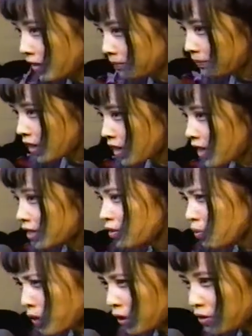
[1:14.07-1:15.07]
on. Is
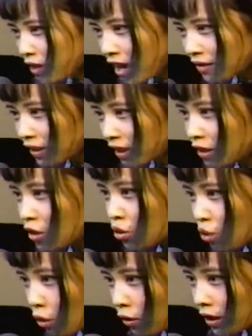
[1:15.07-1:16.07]
it weird to have like an
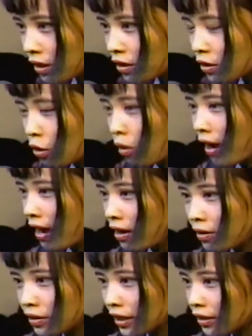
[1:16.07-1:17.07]
adoring
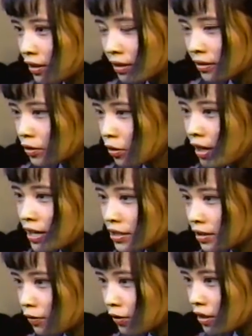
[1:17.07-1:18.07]
crowd like
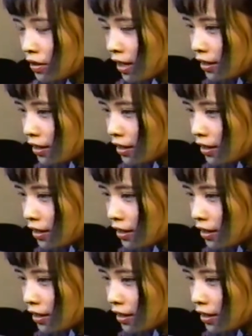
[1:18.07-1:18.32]
crazy for you